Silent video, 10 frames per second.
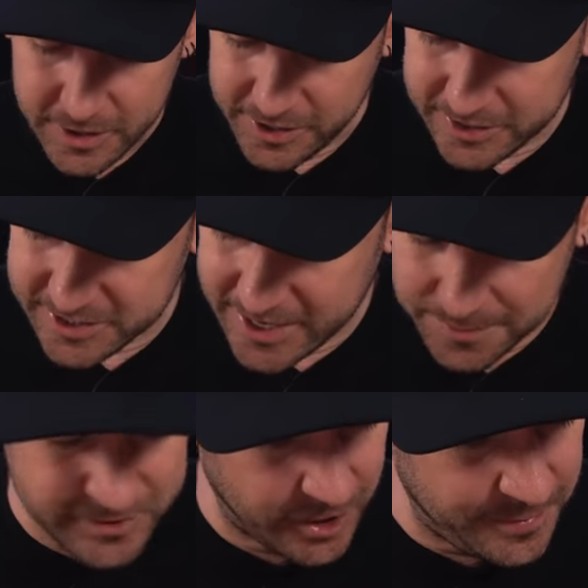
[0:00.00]
You can see up
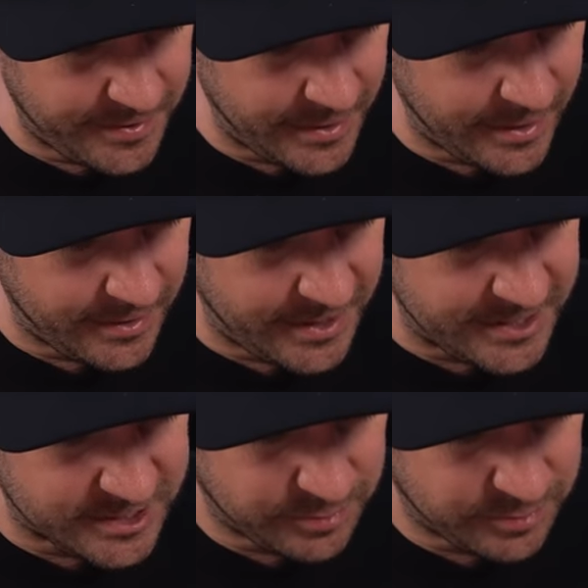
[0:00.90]
the top here, these